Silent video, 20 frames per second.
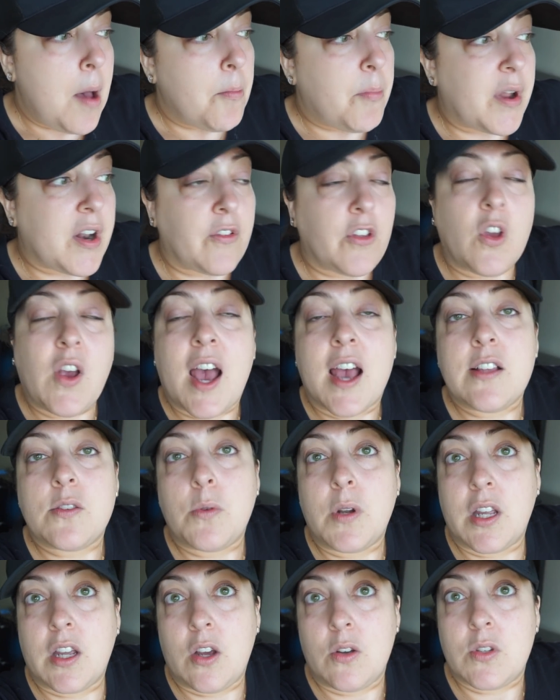But if you guys
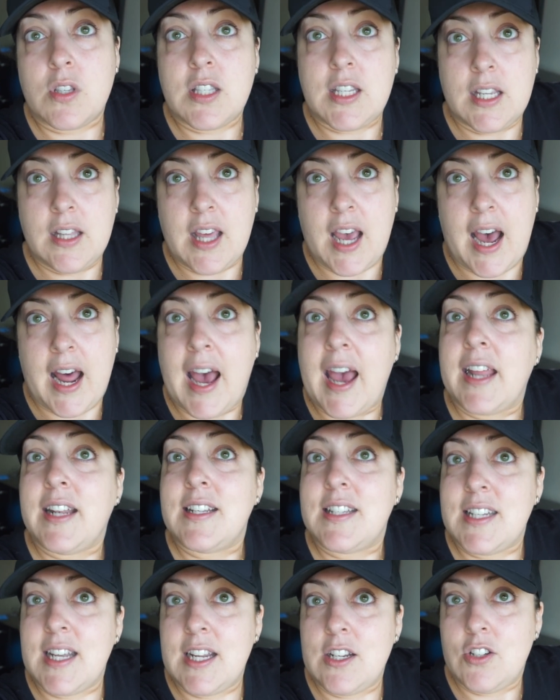want to go see that, I
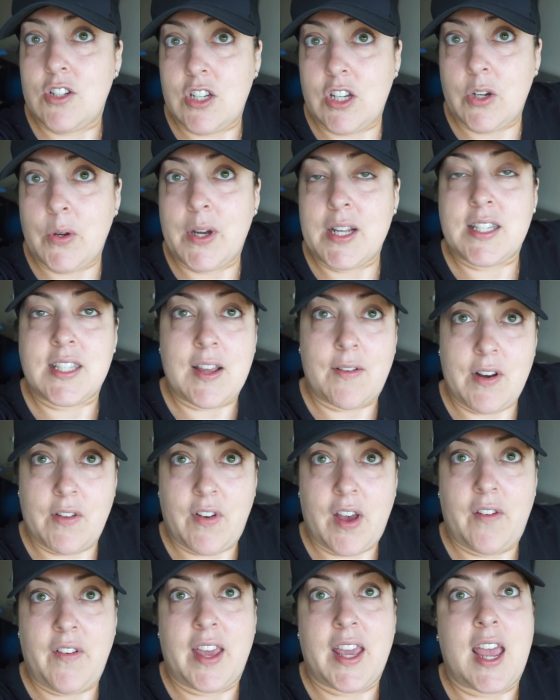did do a
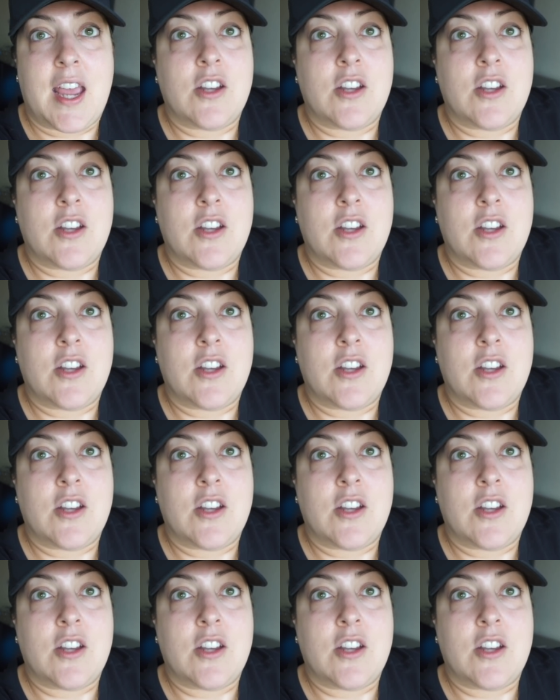75